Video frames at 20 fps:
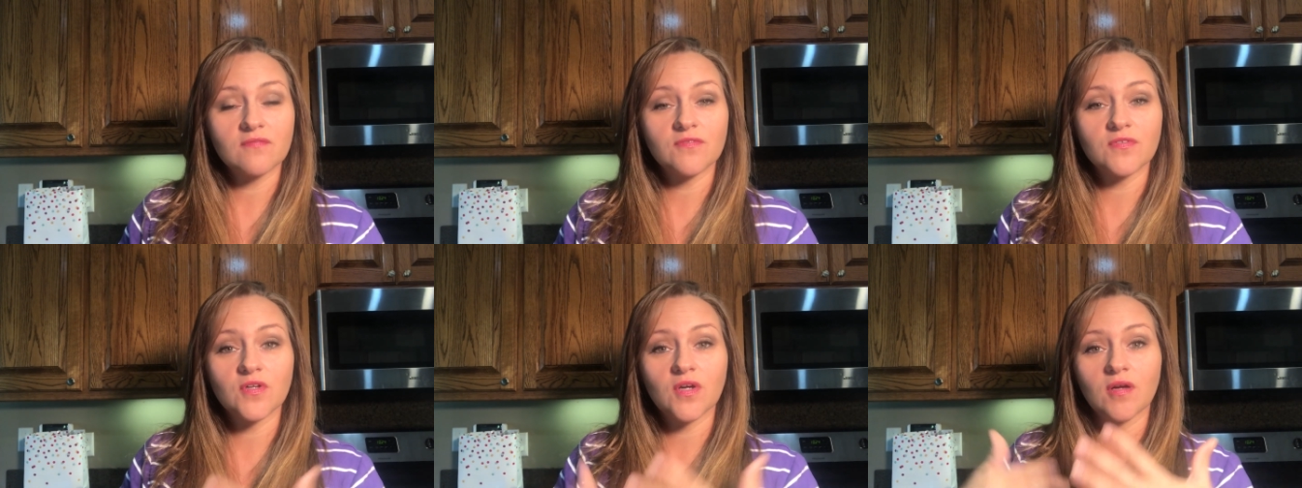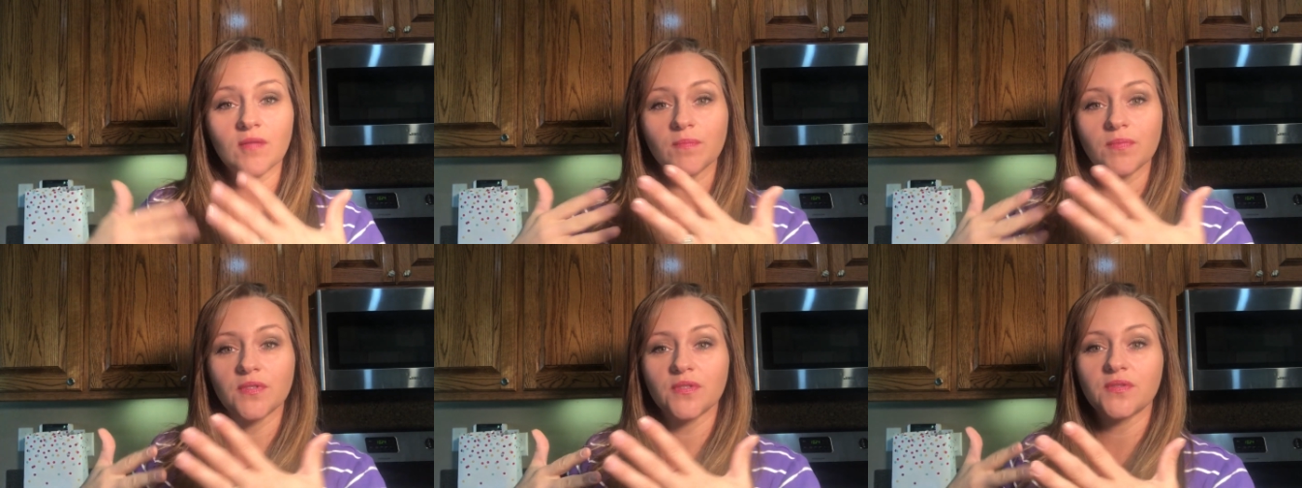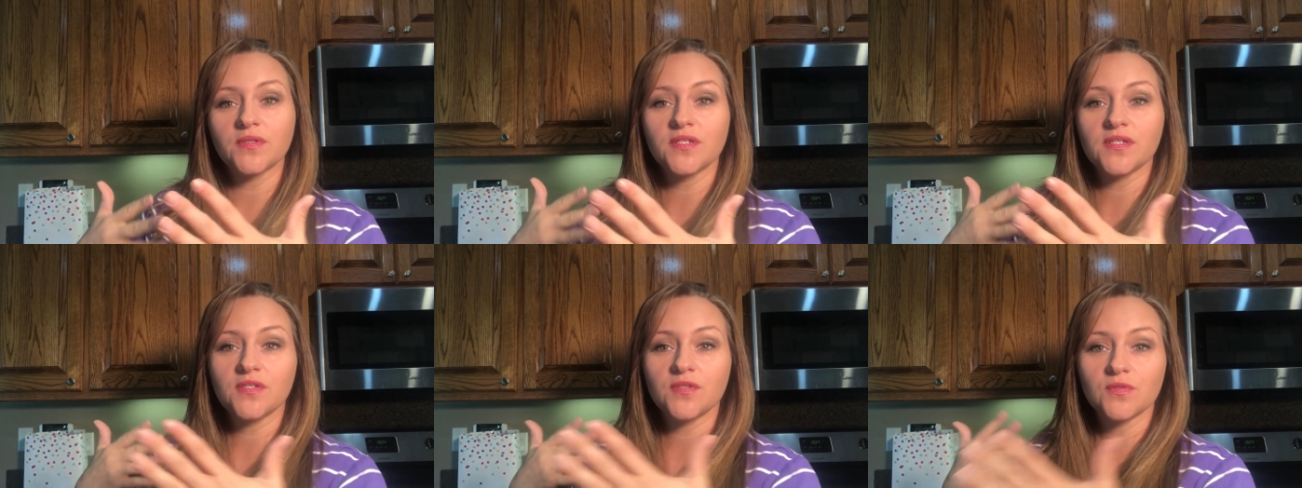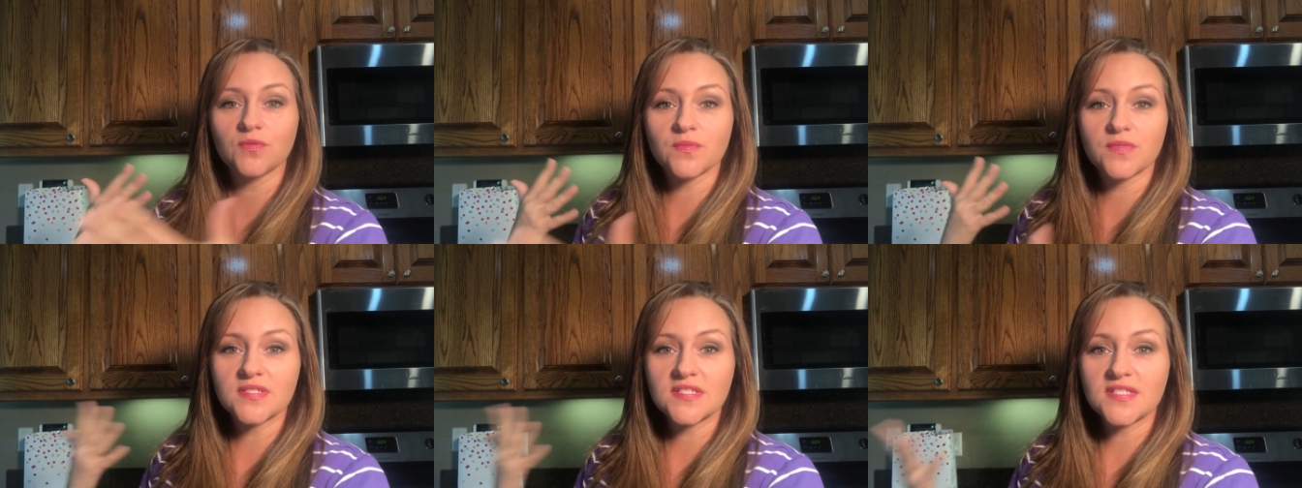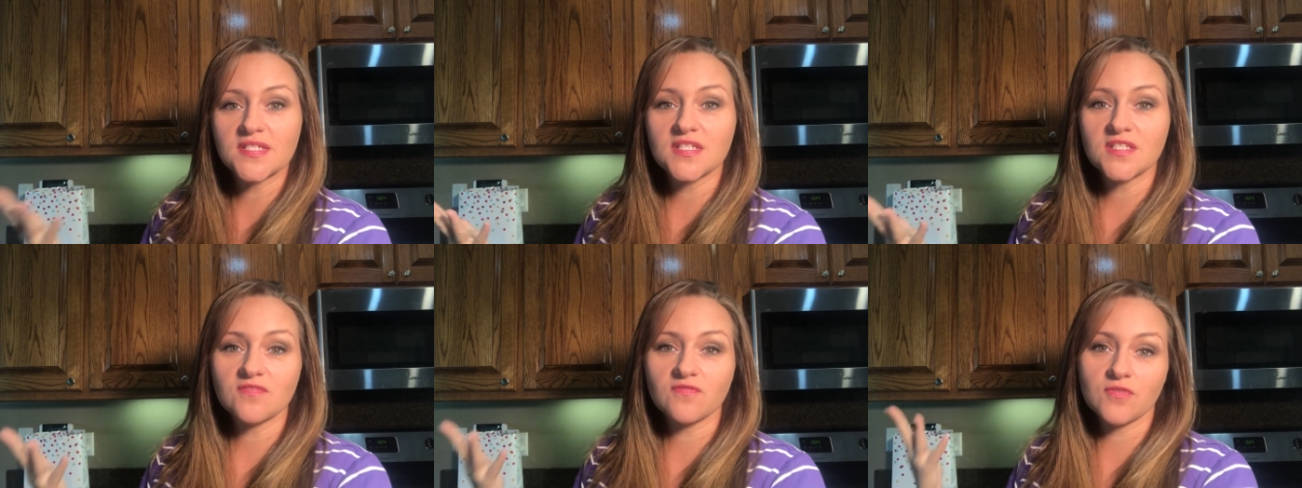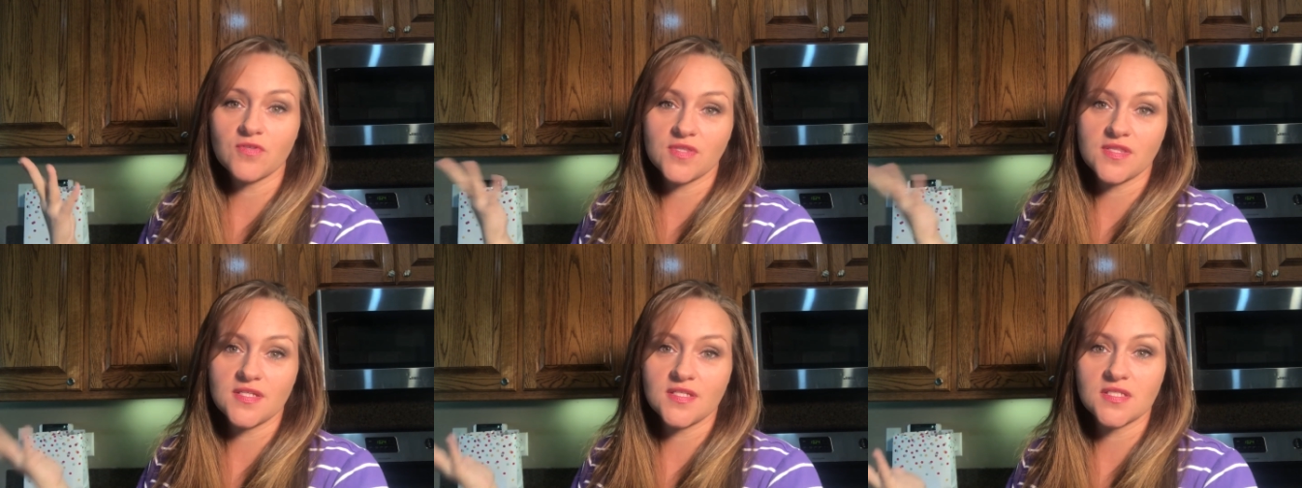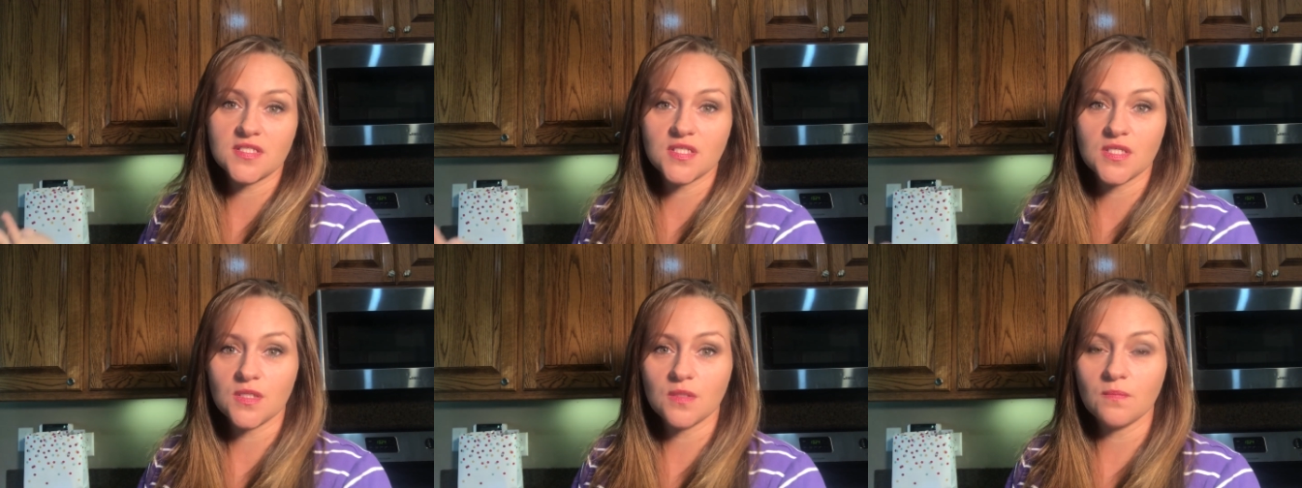for uploading your receipts for
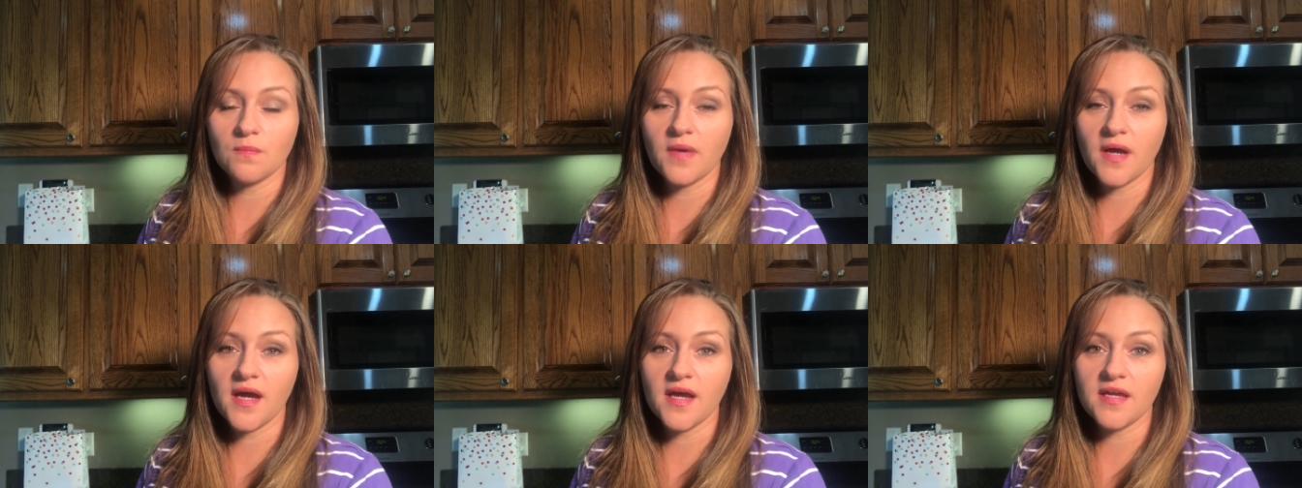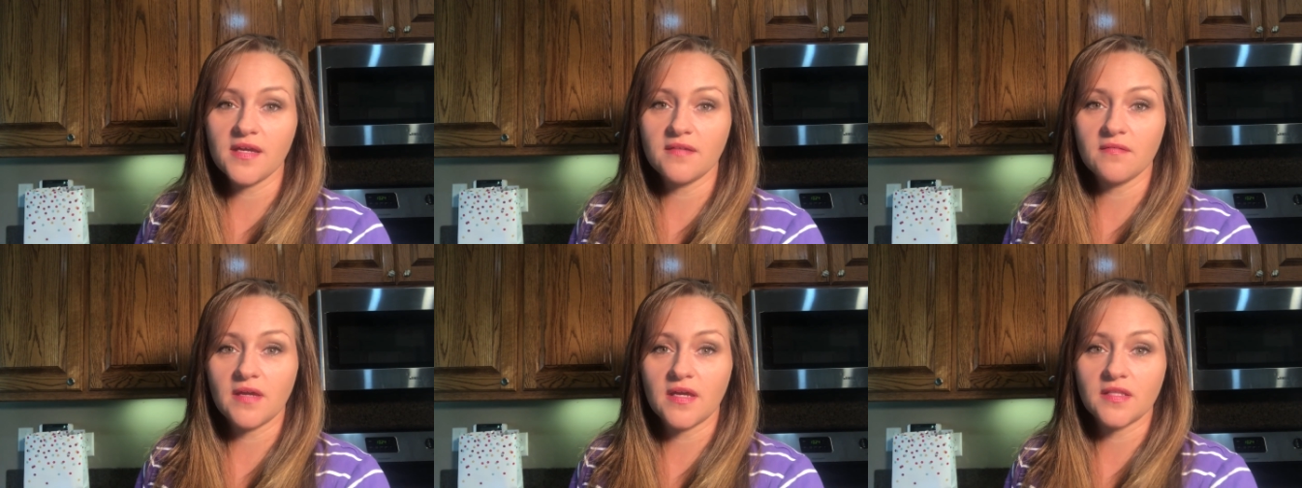things that you buy